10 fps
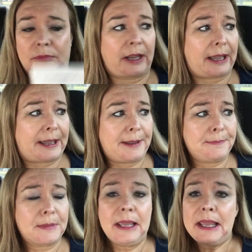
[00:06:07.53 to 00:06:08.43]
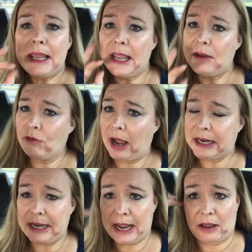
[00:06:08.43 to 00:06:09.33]
okay, and write
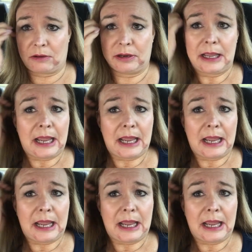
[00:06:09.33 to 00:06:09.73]
it down.